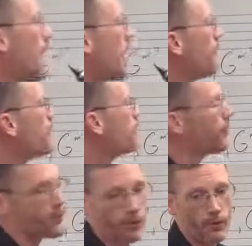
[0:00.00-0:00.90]
I want to go
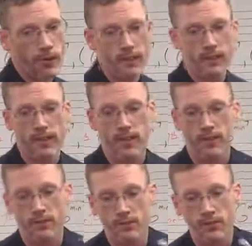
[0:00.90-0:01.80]
through
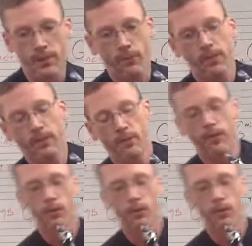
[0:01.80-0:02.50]
and just like we did on